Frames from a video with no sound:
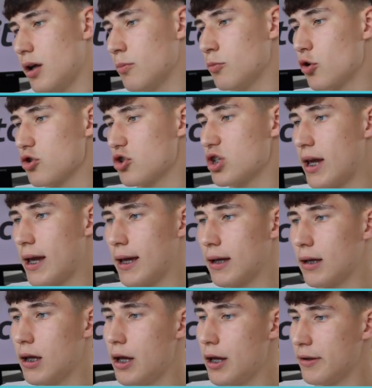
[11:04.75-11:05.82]
I'm not
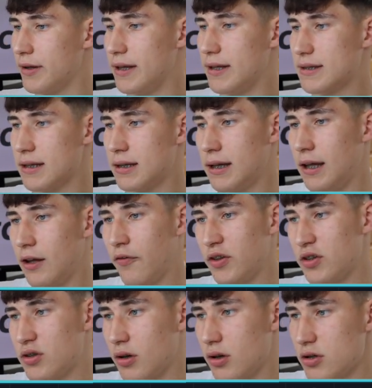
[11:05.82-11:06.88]
saying that if
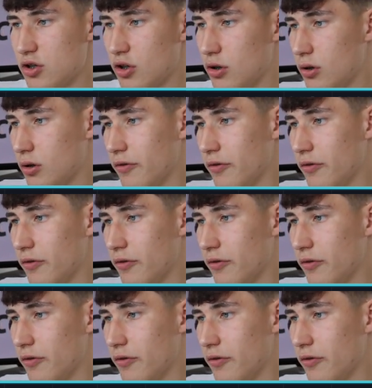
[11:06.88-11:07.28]
it does